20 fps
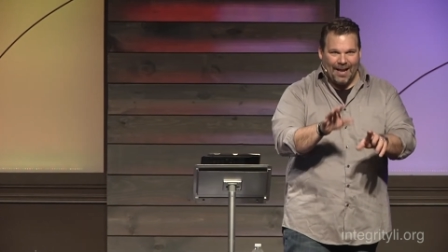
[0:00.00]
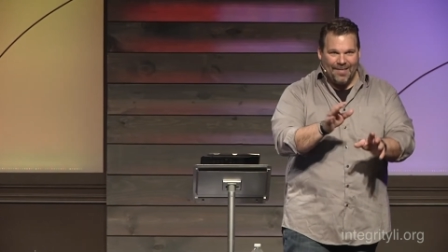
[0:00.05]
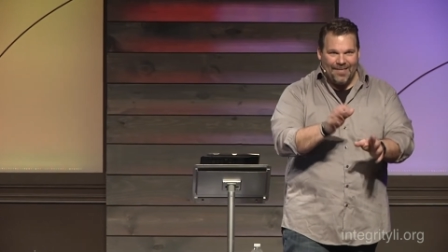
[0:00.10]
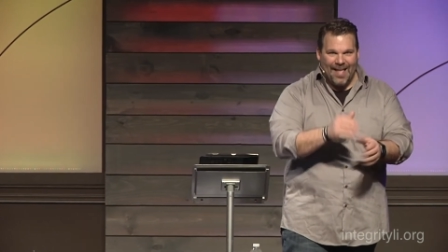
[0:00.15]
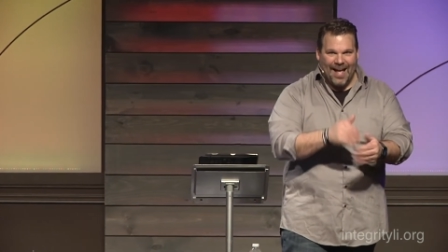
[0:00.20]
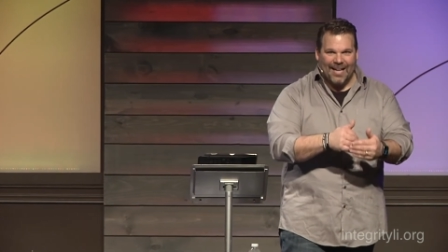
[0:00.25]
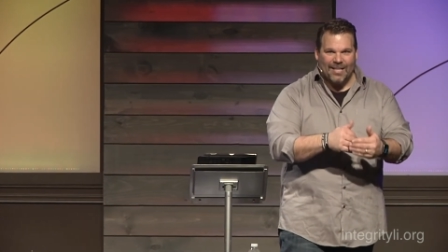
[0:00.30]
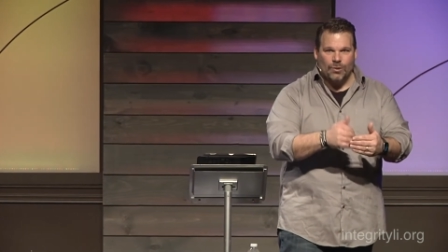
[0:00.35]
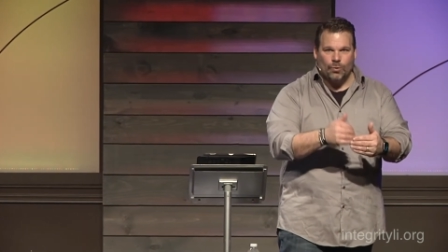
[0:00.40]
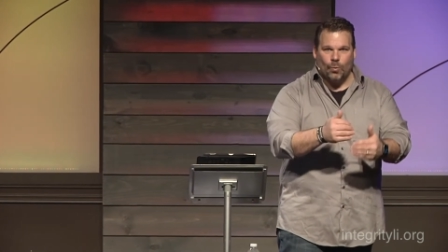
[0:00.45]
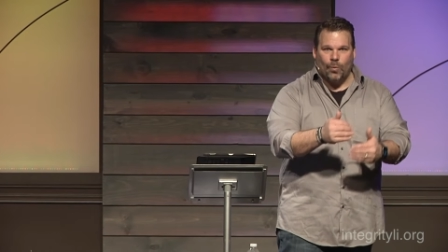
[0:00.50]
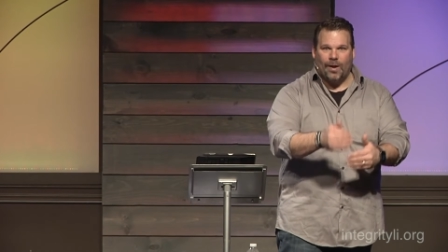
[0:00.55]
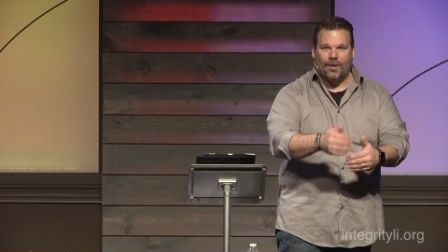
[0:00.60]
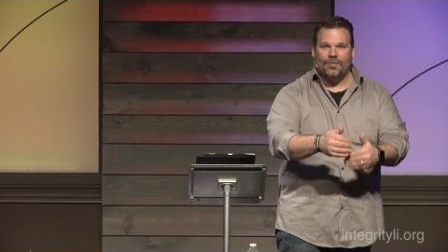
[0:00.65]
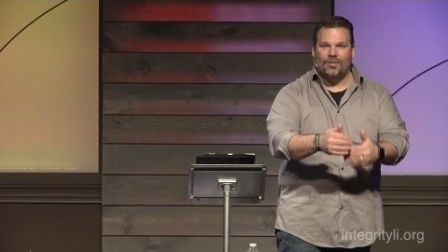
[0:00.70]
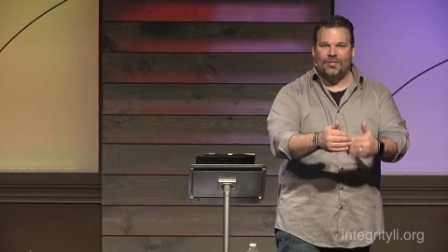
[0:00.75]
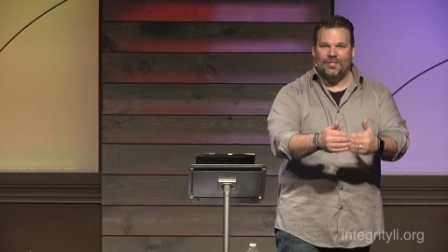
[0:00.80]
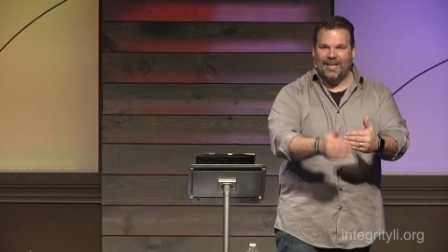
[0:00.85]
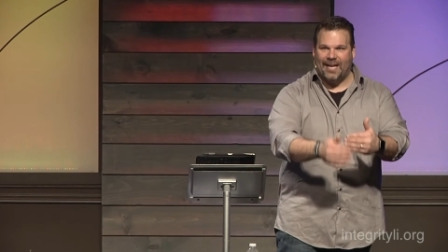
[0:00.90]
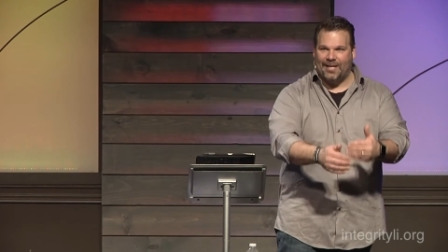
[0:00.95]
And that's where
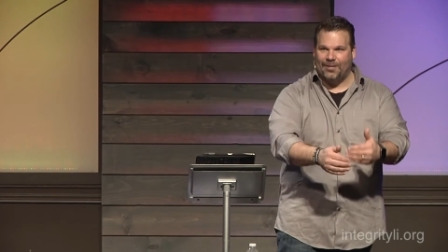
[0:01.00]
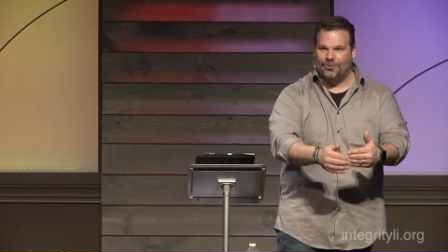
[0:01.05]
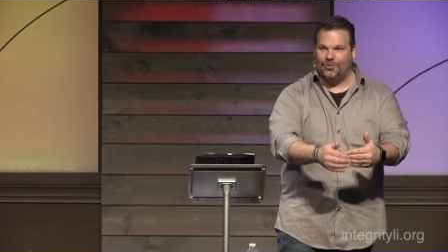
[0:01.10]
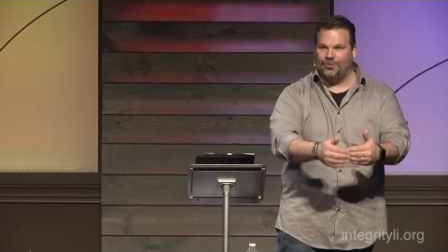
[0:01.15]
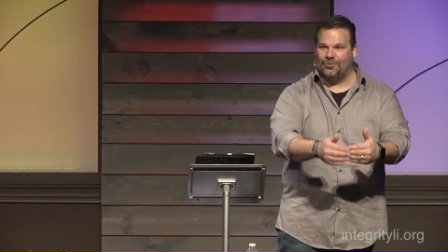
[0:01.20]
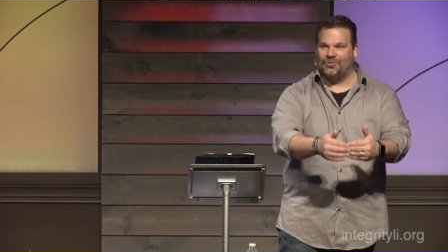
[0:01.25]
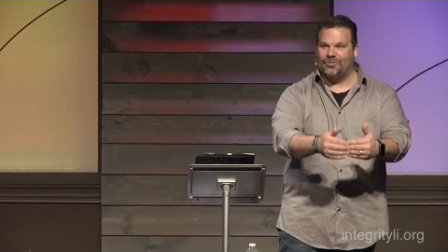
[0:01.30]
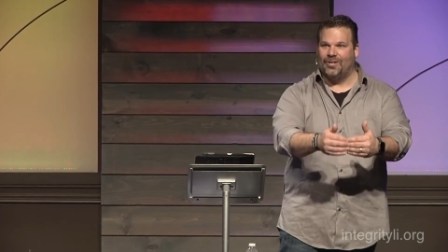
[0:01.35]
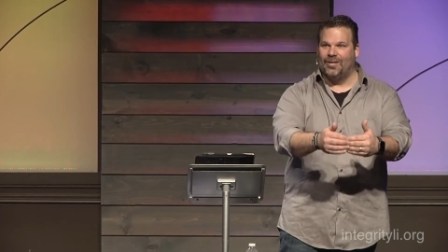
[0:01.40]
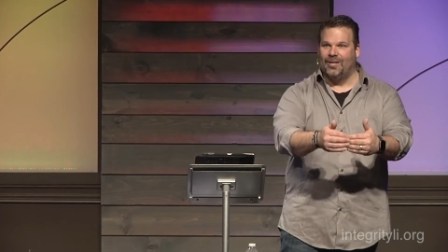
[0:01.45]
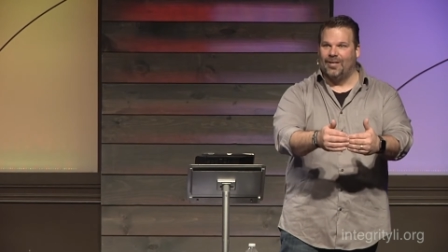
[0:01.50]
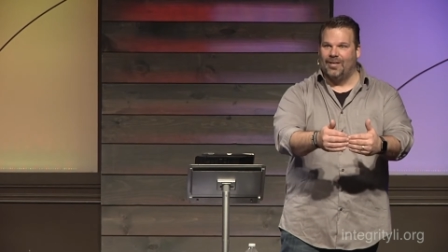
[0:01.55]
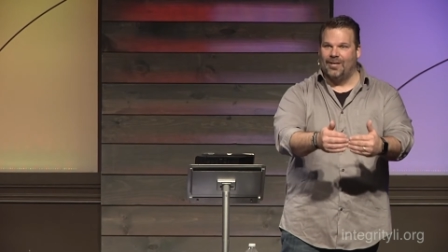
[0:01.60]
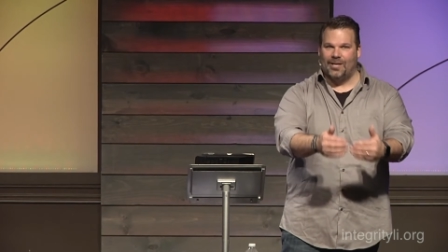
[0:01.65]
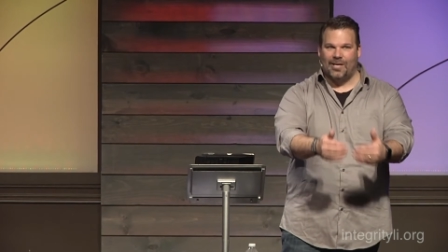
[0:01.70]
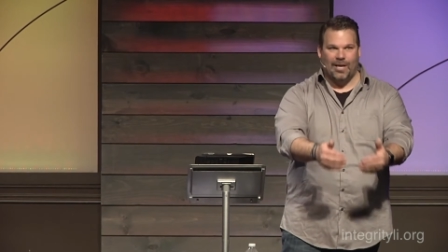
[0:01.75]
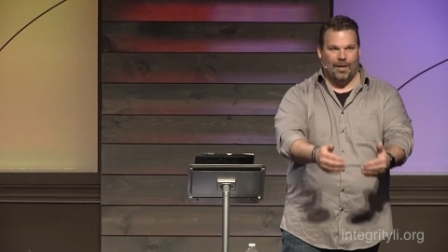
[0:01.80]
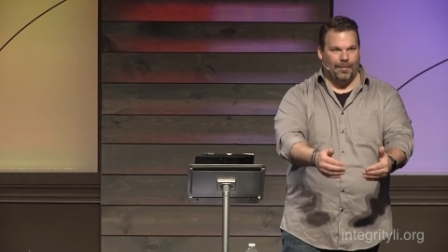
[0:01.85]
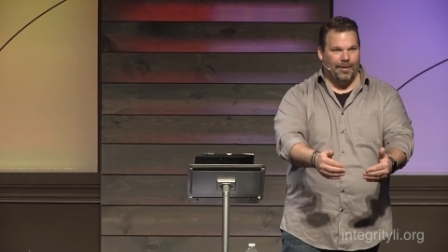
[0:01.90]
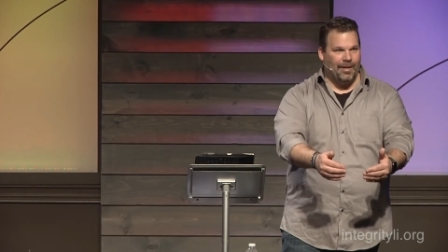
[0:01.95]
the dangers
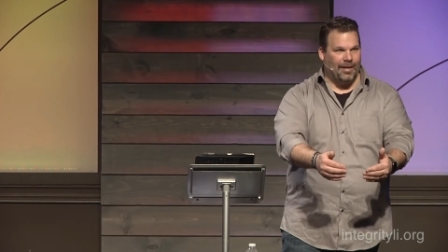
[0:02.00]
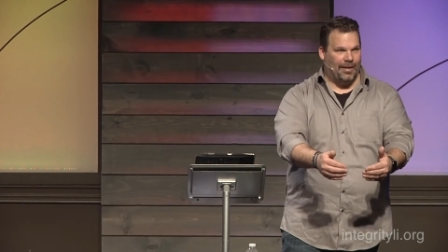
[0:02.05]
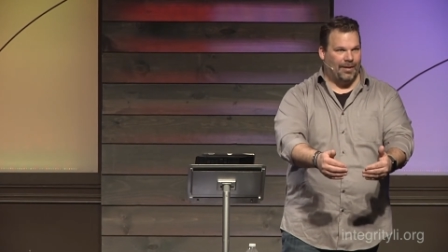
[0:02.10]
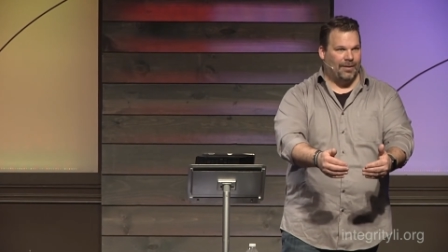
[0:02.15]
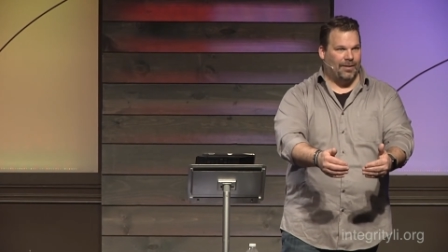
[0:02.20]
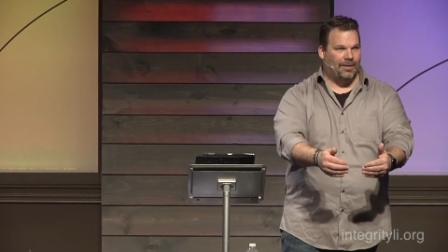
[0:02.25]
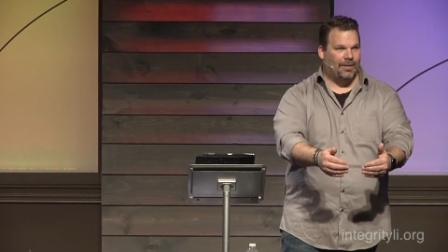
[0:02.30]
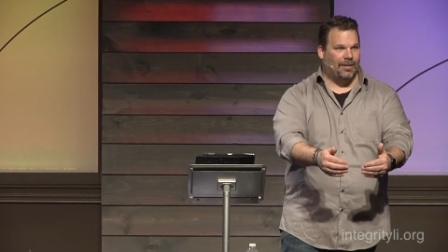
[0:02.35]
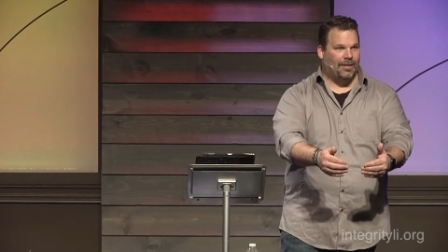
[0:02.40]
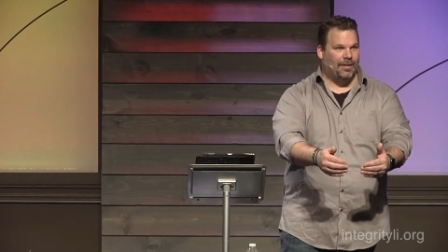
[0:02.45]
come in.